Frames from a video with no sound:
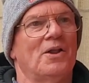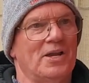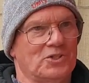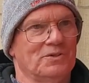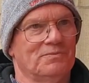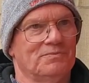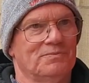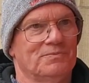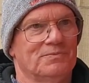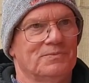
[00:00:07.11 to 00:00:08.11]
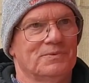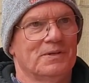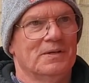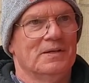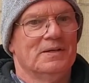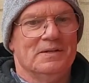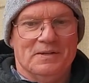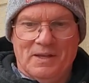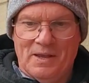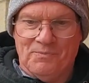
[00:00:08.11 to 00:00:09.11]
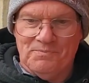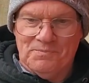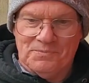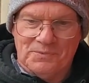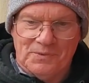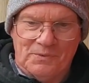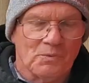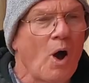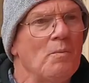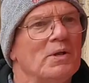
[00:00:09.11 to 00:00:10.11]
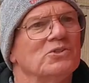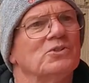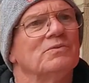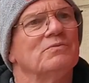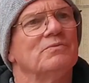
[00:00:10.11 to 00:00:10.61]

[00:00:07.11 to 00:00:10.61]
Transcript: nation. In Romans